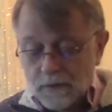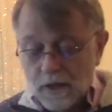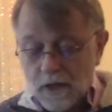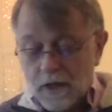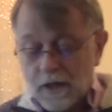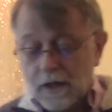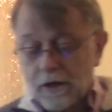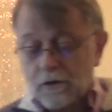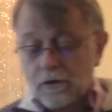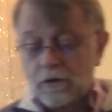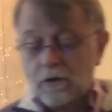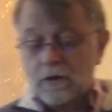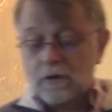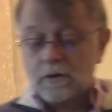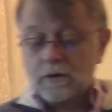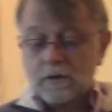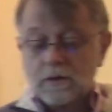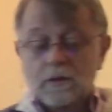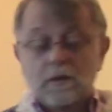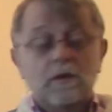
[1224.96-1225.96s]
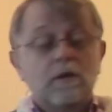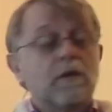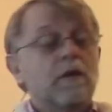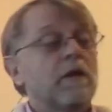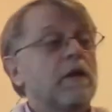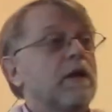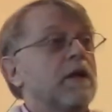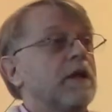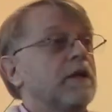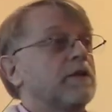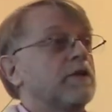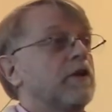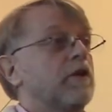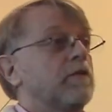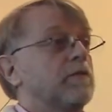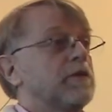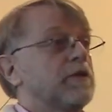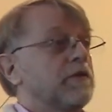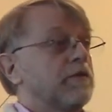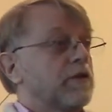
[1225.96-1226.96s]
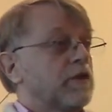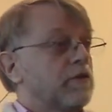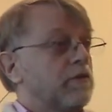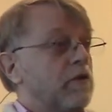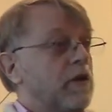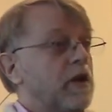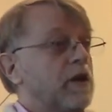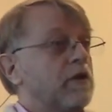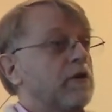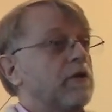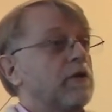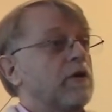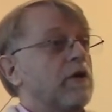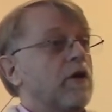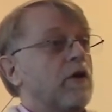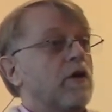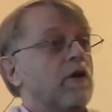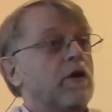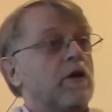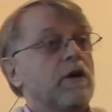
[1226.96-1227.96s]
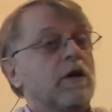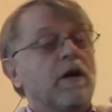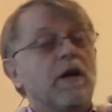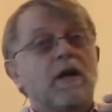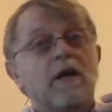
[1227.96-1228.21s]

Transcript: Either in terms of career or